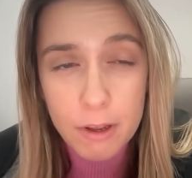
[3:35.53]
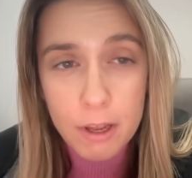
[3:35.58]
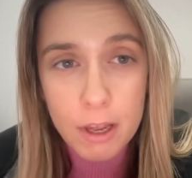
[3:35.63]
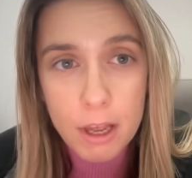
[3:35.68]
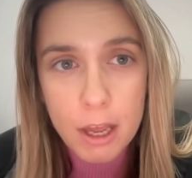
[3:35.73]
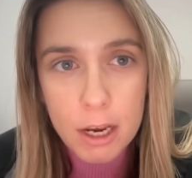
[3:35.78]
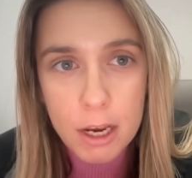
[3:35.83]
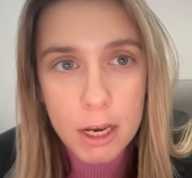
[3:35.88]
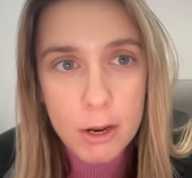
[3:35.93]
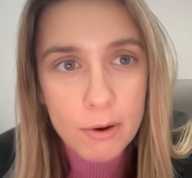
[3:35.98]

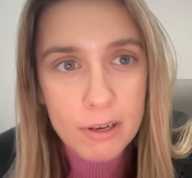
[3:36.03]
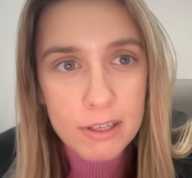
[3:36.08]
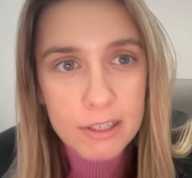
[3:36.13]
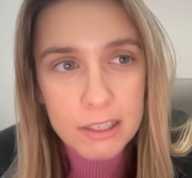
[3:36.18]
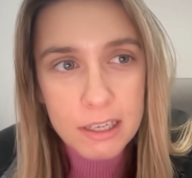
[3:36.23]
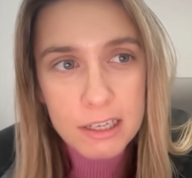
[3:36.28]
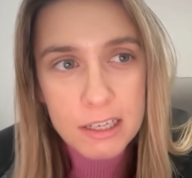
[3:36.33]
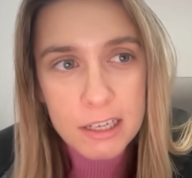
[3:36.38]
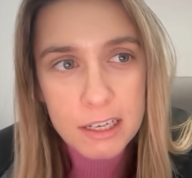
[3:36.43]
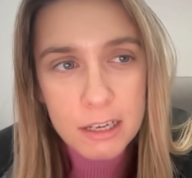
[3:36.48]
Now, I
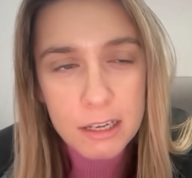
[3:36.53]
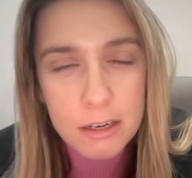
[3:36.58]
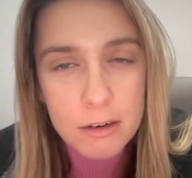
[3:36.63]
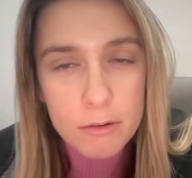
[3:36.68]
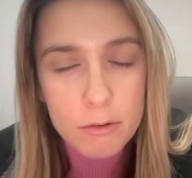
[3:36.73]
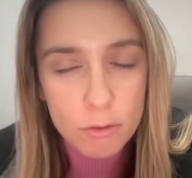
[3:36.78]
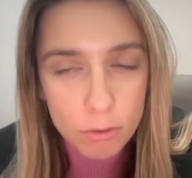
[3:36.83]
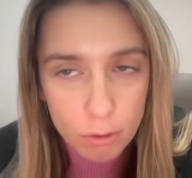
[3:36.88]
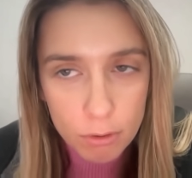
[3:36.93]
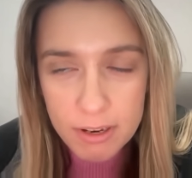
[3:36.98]
see it
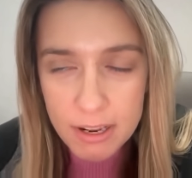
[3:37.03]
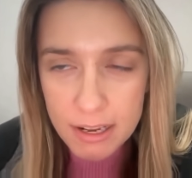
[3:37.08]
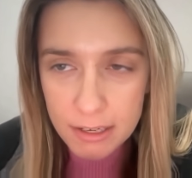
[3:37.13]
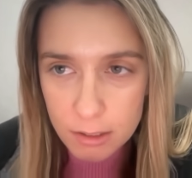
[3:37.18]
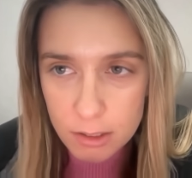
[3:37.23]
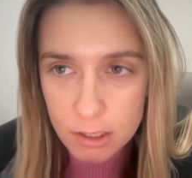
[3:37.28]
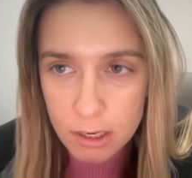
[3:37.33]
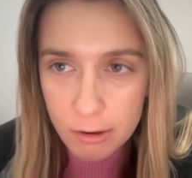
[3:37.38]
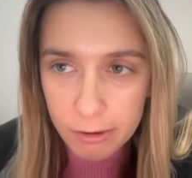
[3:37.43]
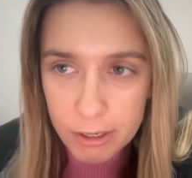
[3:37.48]
not
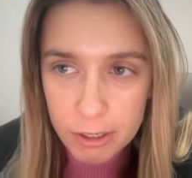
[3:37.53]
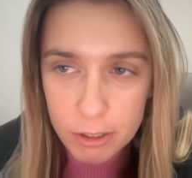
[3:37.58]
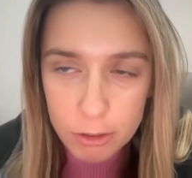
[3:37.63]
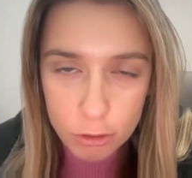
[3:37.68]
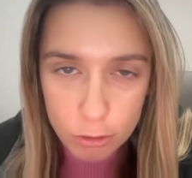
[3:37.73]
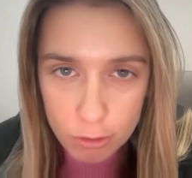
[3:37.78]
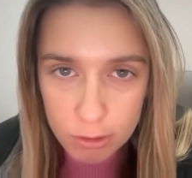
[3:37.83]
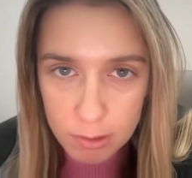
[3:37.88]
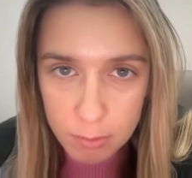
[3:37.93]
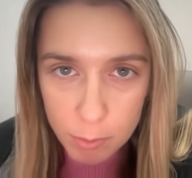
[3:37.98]
necessarily as
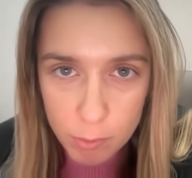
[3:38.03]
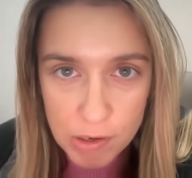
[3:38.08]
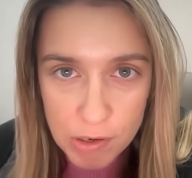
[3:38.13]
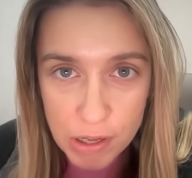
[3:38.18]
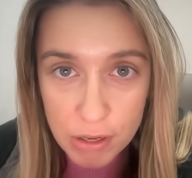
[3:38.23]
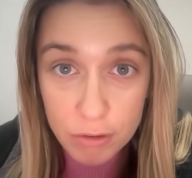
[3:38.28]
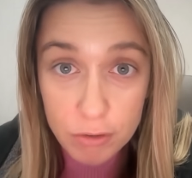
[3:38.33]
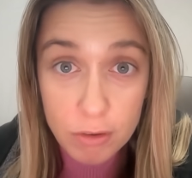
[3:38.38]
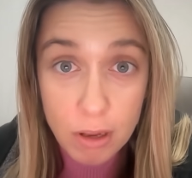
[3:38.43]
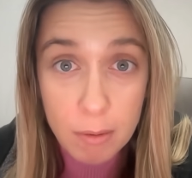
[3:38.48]
Jose
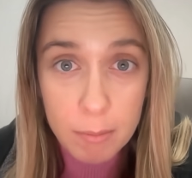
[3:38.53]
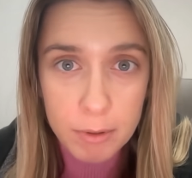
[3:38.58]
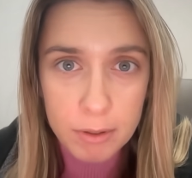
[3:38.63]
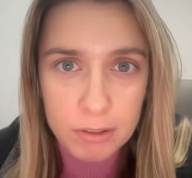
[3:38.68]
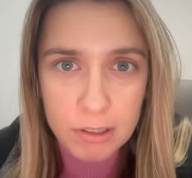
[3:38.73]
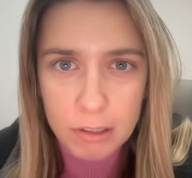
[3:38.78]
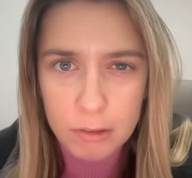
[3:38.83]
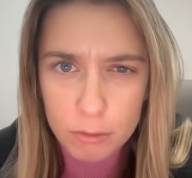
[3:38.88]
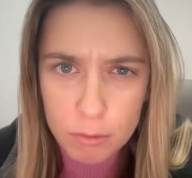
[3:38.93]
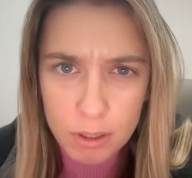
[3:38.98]
Mourinho style because
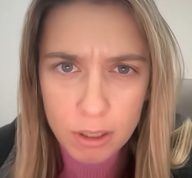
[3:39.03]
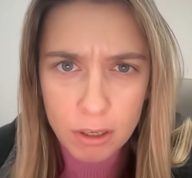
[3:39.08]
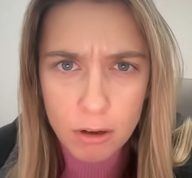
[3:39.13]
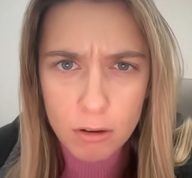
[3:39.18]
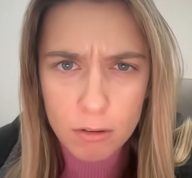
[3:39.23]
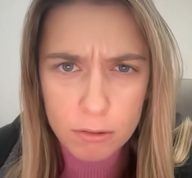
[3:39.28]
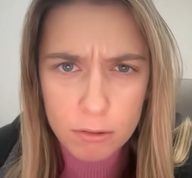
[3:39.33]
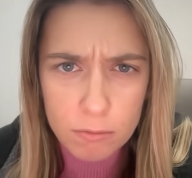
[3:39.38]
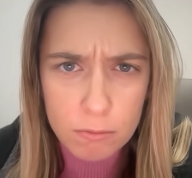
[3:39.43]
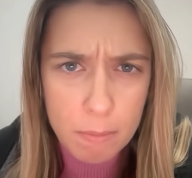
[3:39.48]
I do think
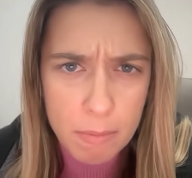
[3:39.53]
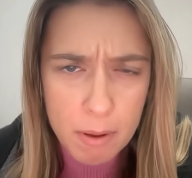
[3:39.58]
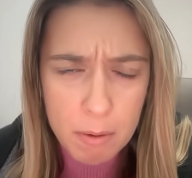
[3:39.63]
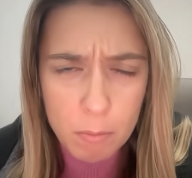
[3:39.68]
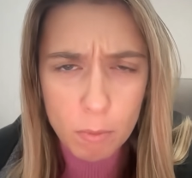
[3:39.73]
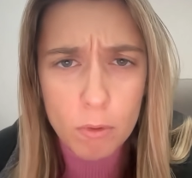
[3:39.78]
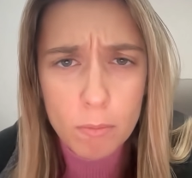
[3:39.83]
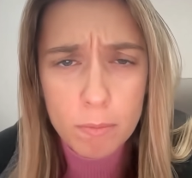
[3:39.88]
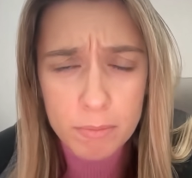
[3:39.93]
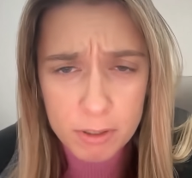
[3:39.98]
Arsenal are a bit
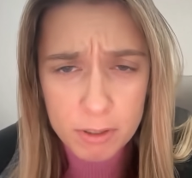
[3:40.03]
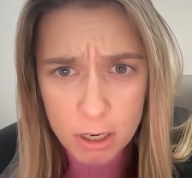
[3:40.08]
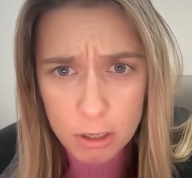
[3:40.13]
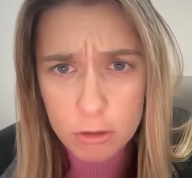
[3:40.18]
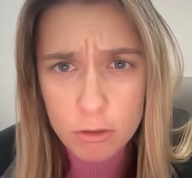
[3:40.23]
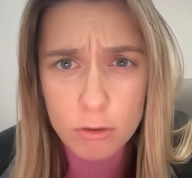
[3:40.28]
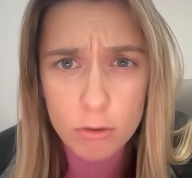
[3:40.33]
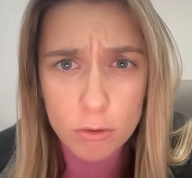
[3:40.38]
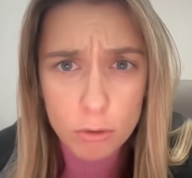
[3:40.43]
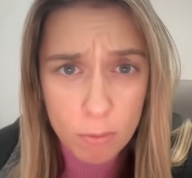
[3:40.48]
more
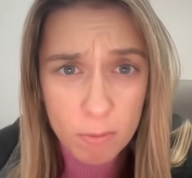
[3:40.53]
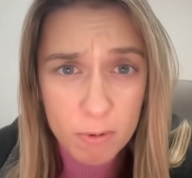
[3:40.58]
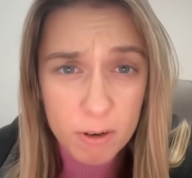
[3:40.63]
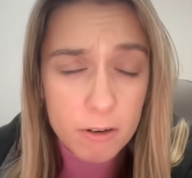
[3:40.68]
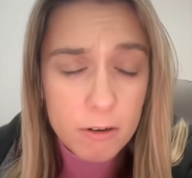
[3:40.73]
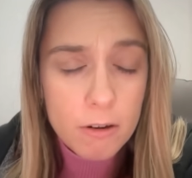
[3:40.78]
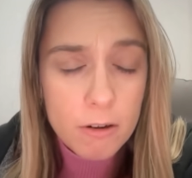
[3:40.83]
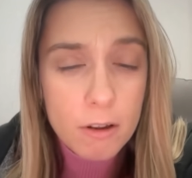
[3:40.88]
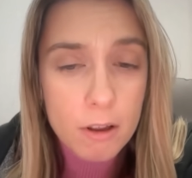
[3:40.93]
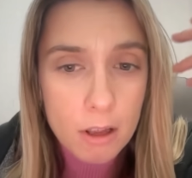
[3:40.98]
possession dominant.